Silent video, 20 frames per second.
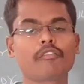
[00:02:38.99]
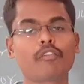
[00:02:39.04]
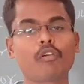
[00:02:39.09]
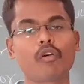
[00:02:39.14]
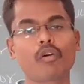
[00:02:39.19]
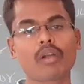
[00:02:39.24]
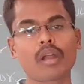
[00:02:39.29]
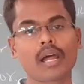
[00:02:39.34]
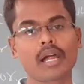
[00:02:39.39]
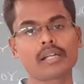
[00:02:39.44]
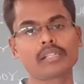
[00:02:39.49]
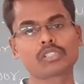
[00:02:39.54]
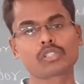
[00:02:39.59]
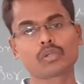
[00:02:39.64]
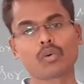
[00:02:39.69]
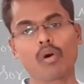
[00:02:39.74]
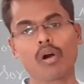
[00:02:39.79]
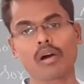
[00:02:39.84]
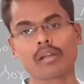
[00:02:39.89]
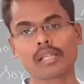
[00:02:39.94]
4 and
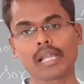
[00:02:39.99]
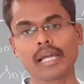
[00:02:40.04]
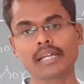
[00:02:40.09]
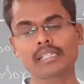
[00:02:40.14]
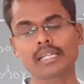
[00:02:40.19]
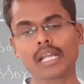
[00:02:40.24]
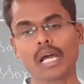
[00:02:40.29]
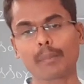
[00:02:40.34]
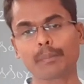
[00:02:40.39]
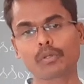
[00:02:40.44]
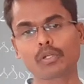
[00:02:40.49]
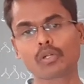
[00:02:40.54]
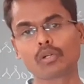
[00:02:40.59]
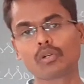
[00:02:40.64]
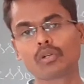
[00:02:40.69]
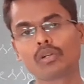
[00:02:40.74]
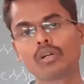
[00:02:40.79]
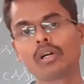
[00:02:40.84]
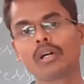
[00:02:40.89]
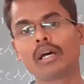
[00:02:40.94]
so on, like that up
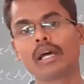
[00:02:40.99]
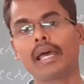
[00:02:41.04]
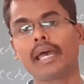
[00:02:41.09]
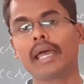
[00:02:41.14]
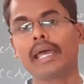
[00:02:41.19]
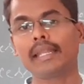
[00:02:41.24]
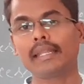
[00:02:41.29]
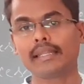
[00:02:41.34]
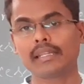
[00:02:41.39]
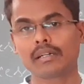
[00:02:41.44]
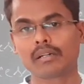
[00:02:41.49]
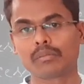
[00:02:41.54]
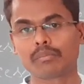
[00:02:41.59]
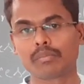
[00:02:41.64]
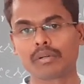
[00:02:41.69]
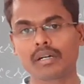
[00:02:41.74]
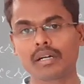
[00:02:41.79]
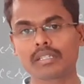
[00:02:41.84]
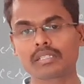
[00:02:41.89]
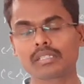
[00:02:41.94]
to n
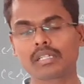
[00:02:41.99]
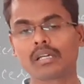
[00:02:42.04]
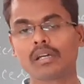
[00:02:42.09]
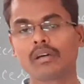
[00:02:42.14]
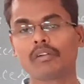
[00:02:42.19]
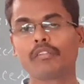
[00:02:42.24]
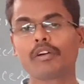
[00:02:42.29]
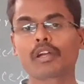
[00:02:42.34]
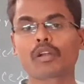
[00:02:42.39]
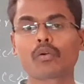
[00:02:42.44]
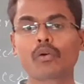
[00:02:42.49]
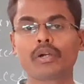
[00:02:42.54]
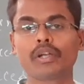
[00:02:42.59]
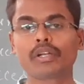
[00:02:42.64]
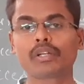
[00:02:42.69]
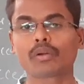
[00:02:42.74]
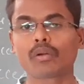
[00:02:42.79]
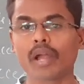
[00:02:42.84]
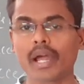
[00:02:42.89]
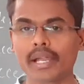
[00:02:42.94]
numbers we are going
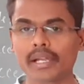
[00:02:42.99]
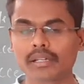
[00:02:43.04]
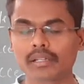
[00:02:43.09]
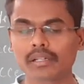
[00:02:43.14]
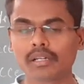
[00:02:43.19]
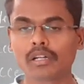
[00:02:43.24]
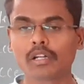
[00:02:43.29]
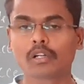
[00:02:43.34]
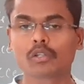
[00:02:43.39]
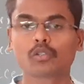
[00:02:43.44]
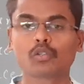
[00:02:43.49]
to write.